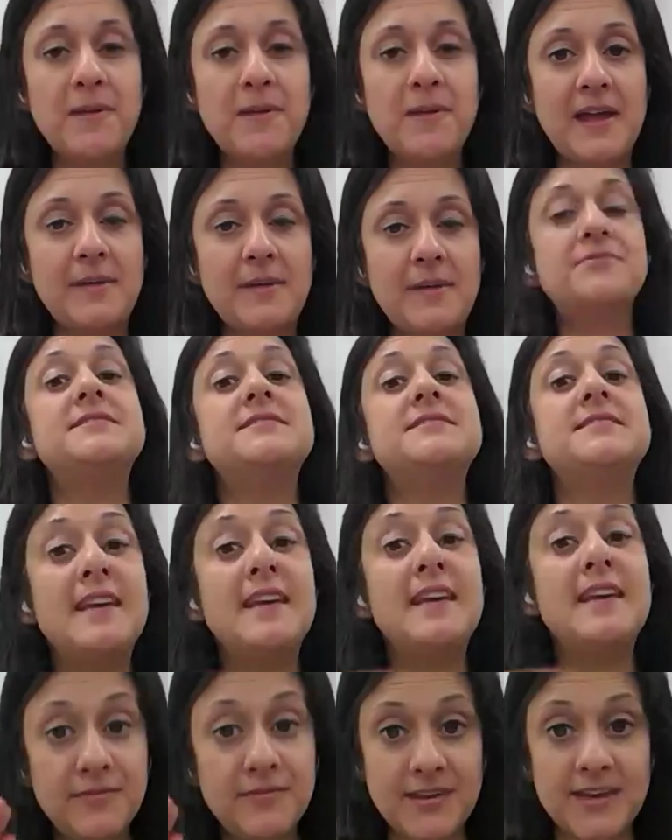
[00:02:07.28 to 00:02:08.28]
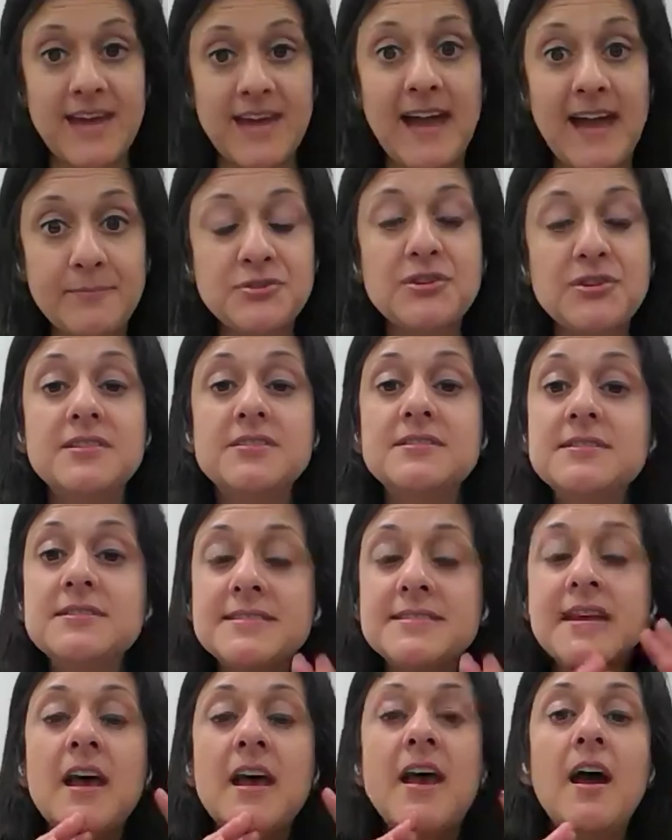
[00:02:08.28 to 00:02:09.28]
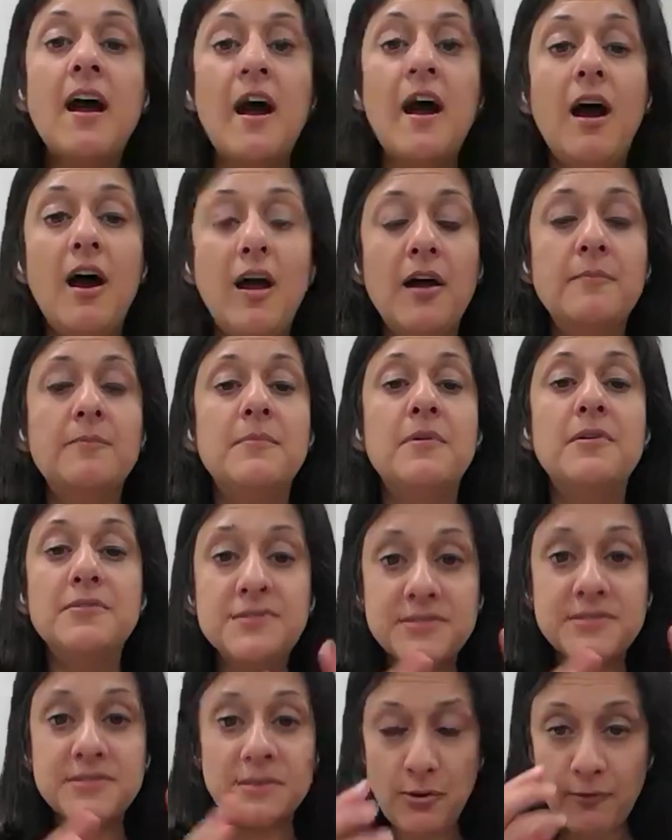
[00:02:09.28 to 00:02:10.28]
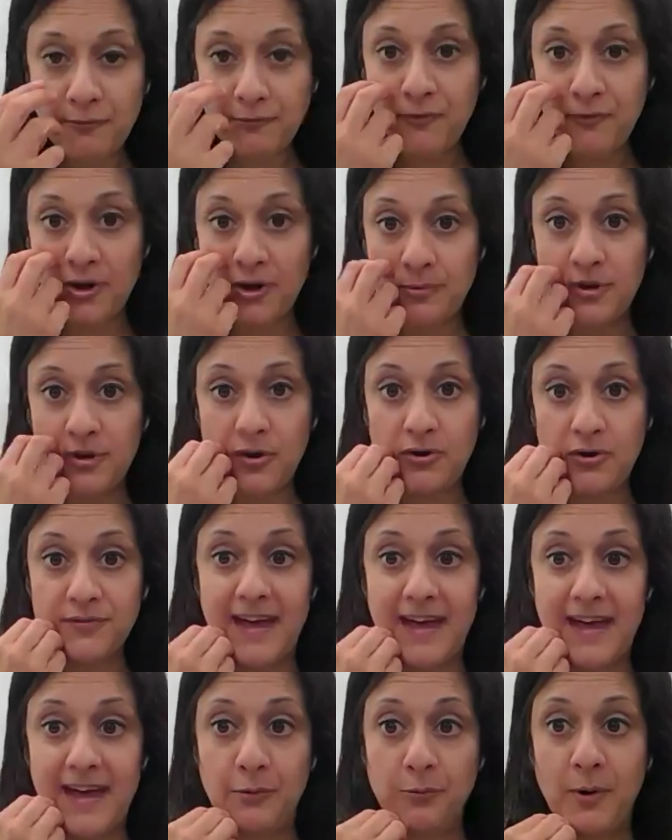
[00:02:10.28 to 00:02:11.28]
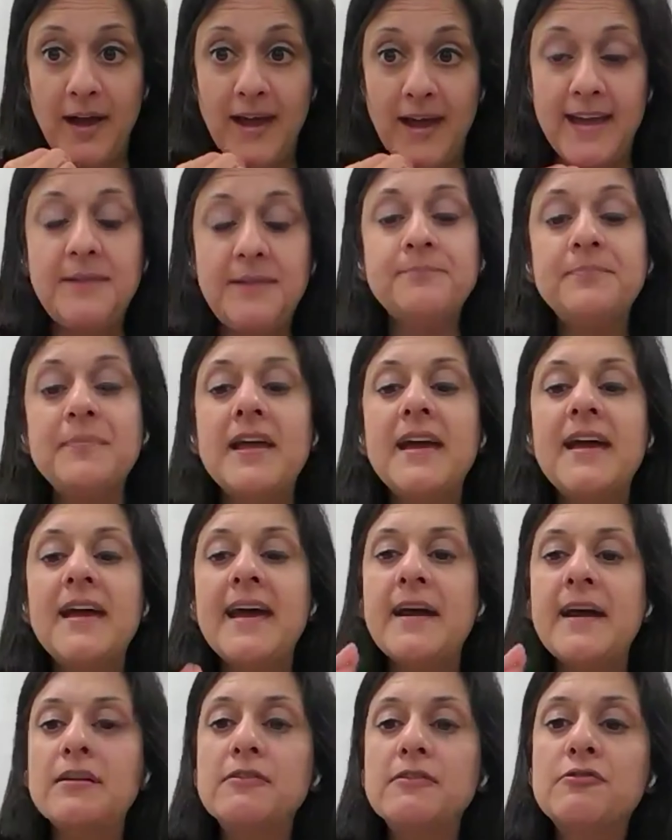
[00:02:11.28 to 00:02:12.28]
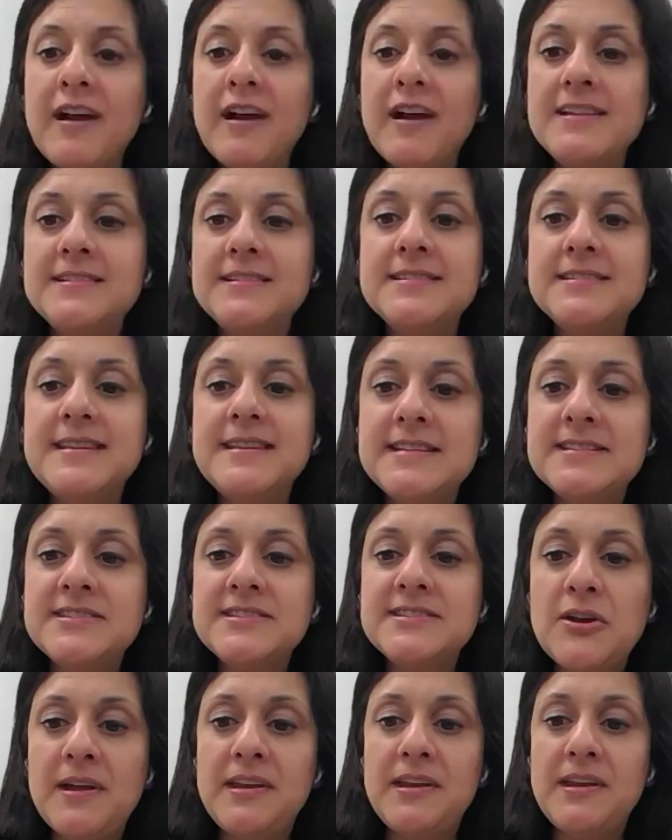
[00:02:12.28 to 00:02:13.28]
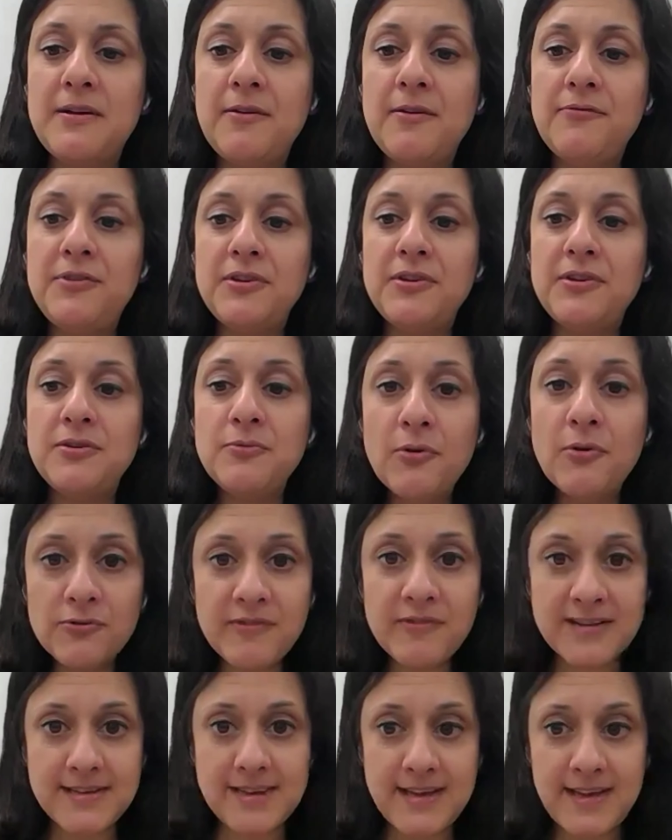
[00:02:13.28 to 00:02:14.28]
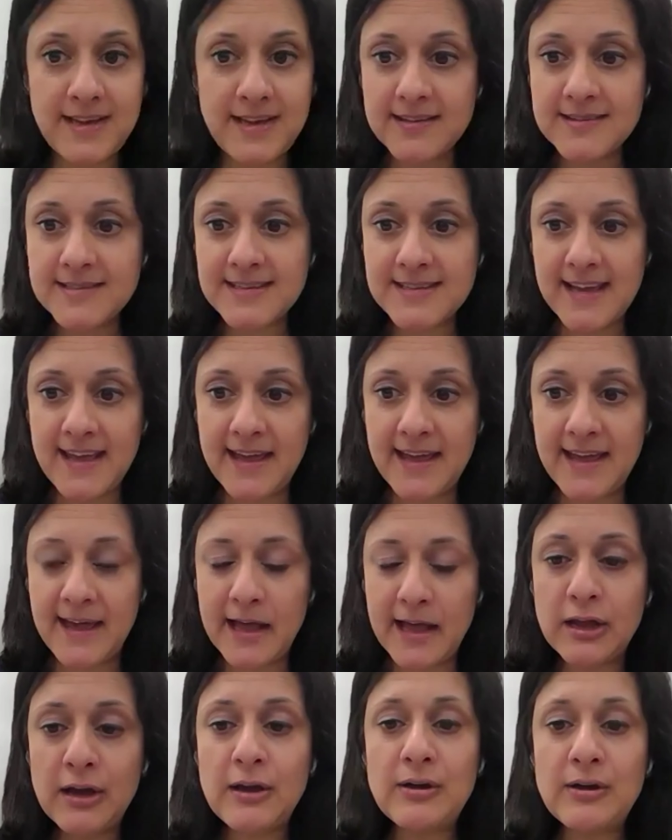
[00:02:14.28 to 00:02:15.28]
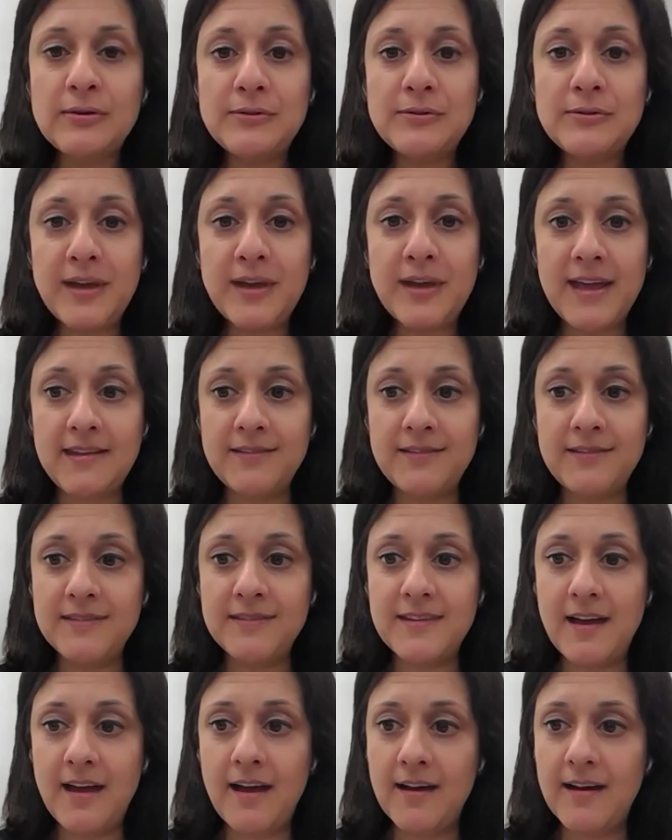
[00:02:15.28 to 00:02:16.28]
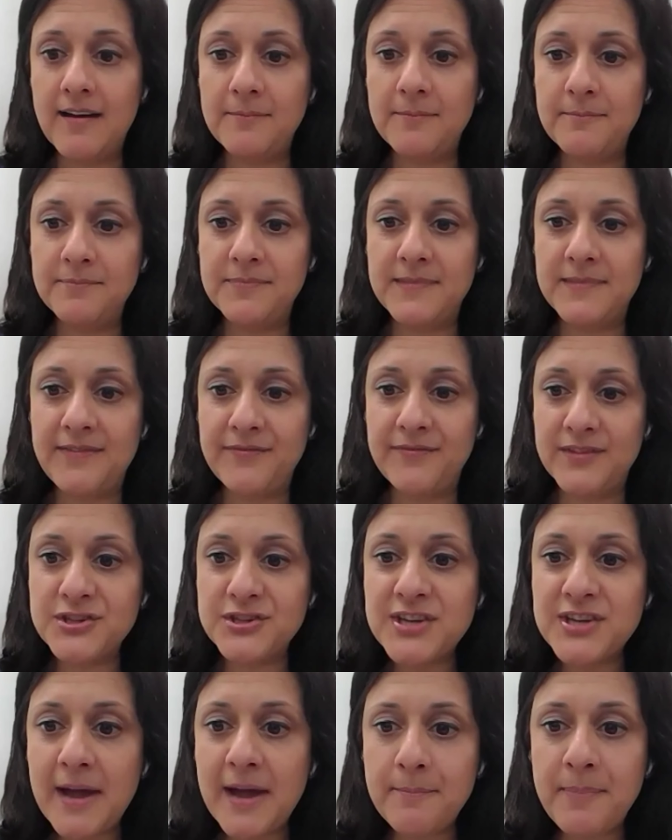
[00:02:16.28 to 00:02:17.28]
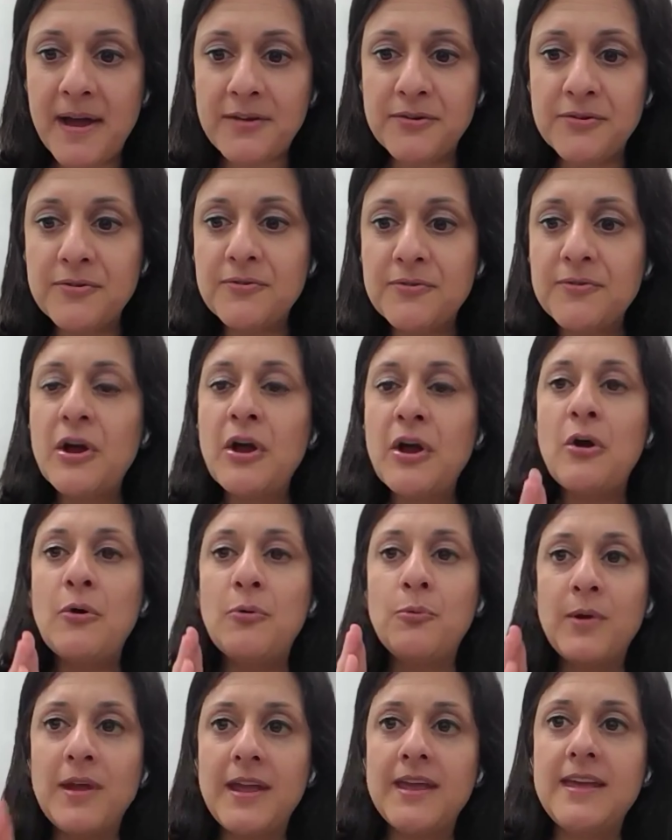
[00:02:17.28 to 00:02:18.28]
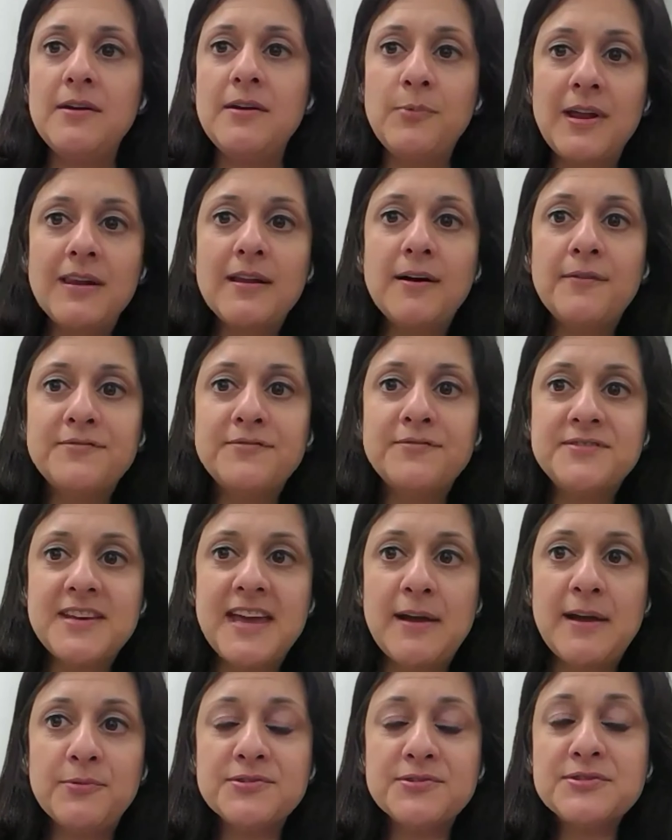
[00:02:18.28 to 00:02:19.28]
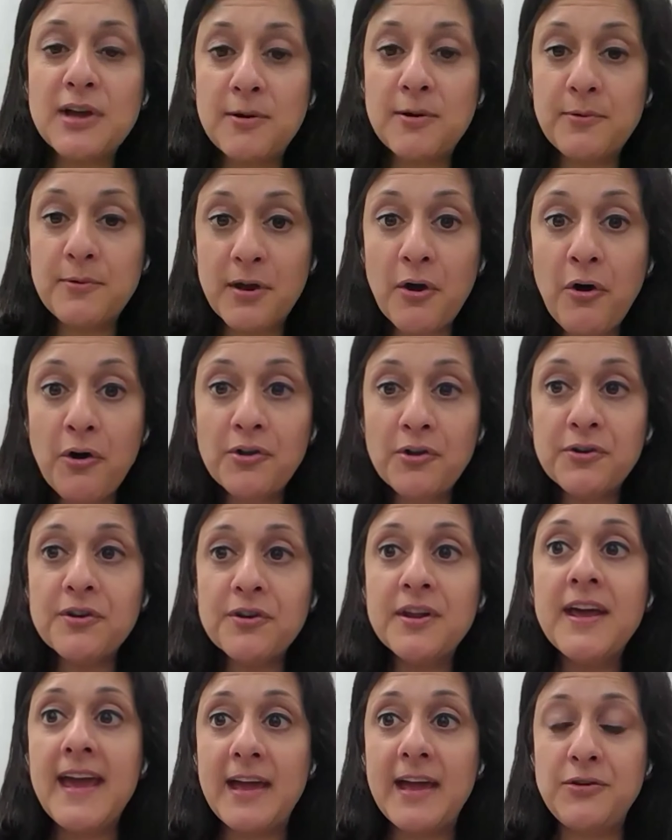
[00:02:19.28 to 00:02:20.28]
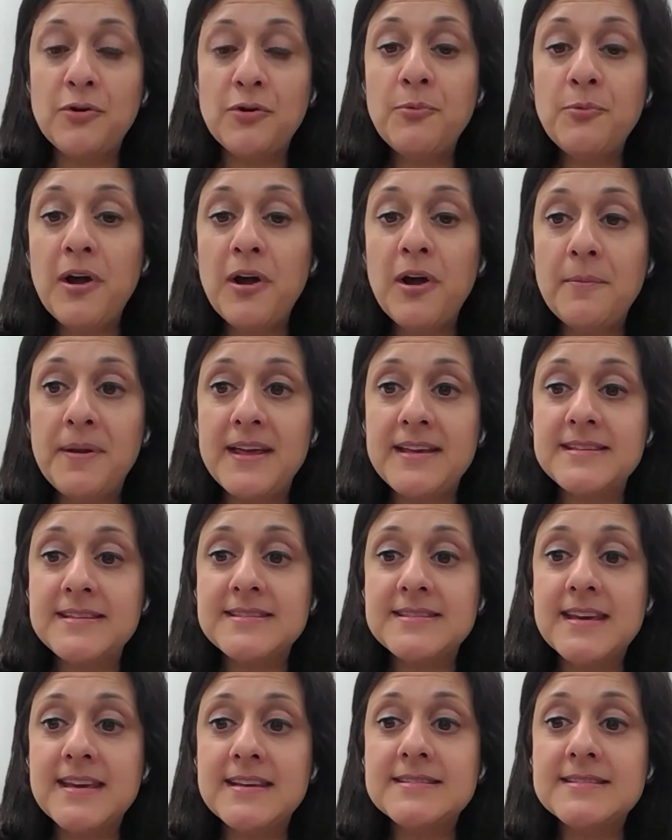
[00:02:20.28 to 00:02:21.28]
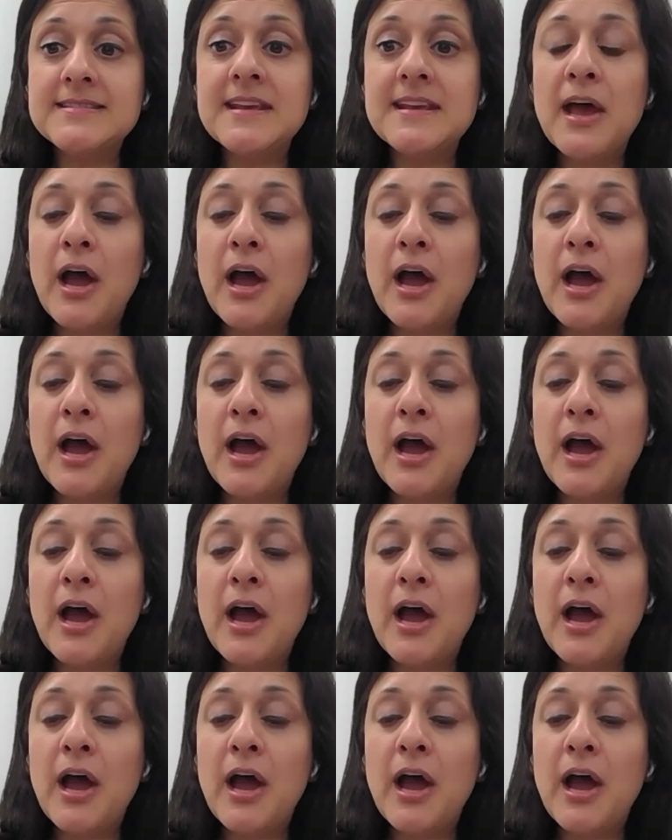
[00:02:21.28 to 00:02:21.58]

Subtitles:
be able to see the captions, so you can follow along that way. Great to see so many of you already saying hello in the chat panel. We love to hear what's going on in your workplaces.